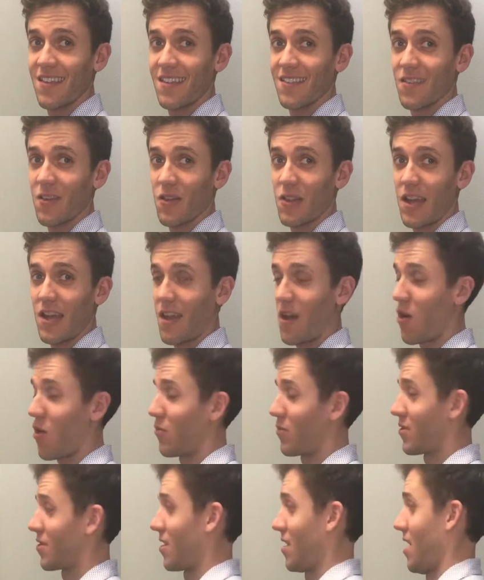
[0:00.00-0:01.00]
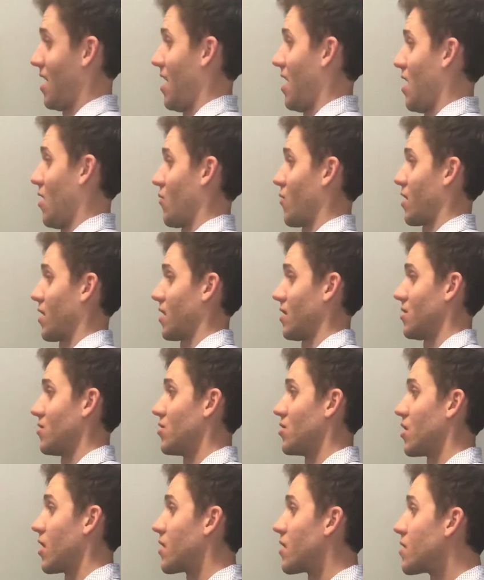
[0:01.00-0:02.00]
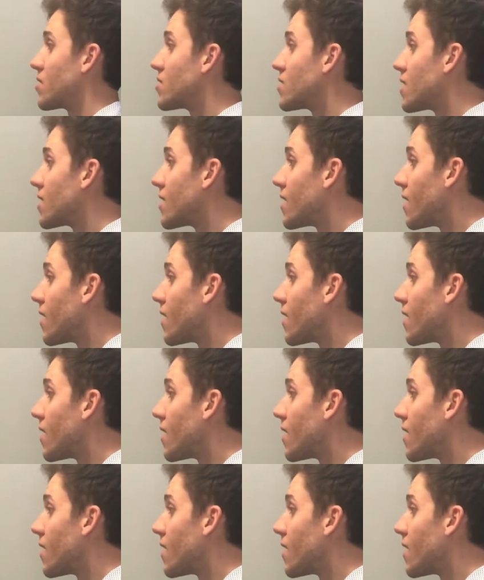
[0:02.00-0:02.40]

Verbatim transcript: so that helps. We're gonna jut our chin